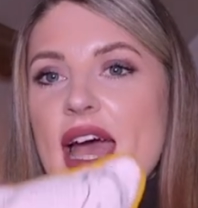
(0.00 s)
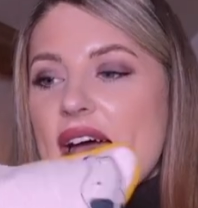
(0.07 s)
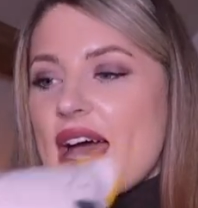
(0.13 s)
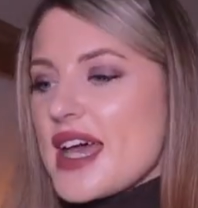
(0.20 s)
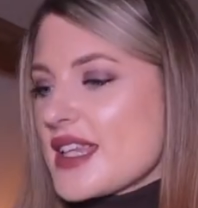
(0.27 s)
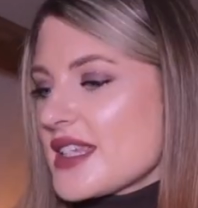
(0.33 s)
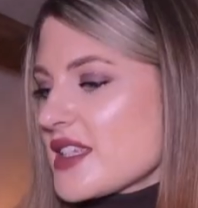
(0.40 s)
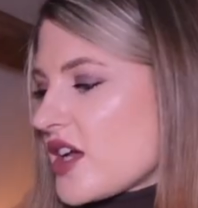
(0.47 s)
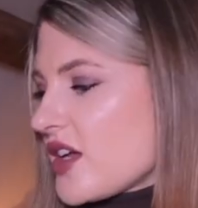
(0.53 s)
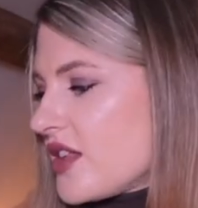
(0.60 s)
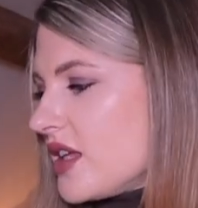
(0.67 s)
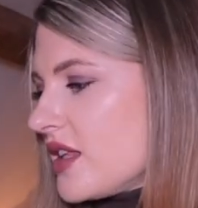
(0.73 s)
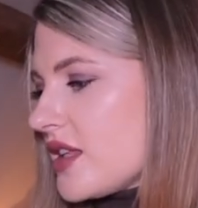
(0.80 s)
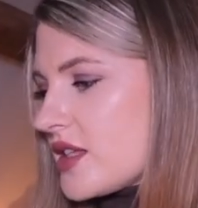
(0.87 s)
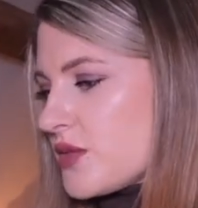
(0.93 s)
And I
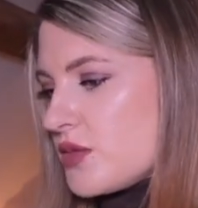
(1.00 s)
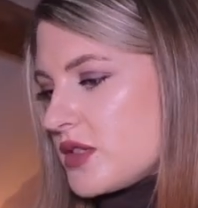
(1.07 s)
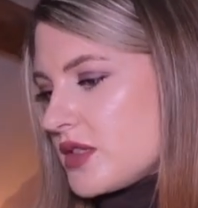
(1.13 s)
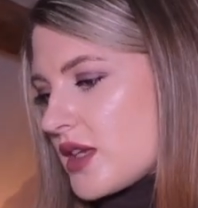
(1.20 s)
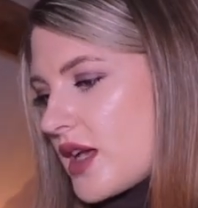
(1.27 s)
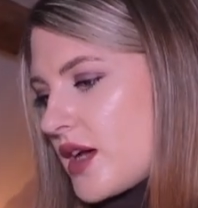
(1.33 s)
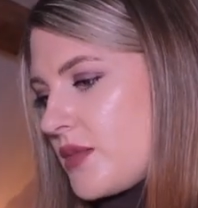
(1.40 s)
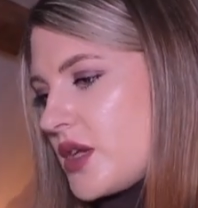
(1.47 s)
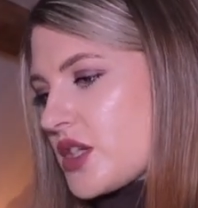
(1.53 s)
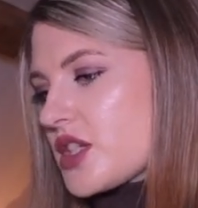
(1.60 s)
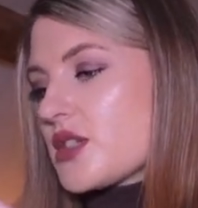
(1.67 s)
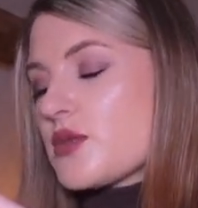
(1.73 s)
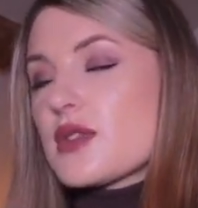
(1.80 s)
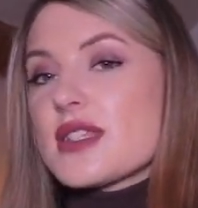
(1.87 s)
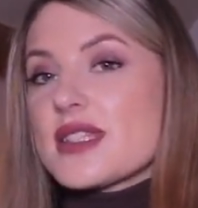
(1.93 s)
think this was, how much?
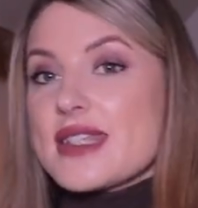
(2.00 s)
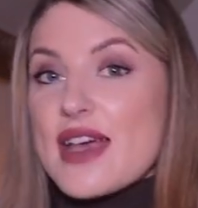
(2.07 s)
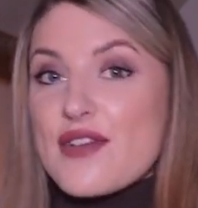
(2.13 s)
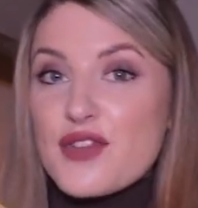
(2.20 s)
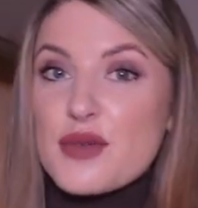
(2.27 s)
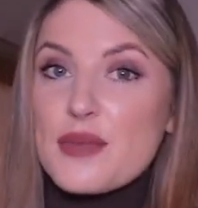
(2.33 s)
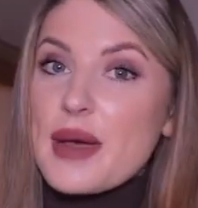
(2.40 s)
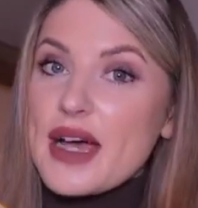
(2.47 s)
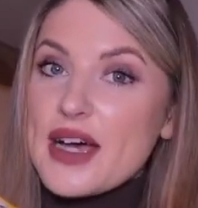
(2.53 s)
This was £7.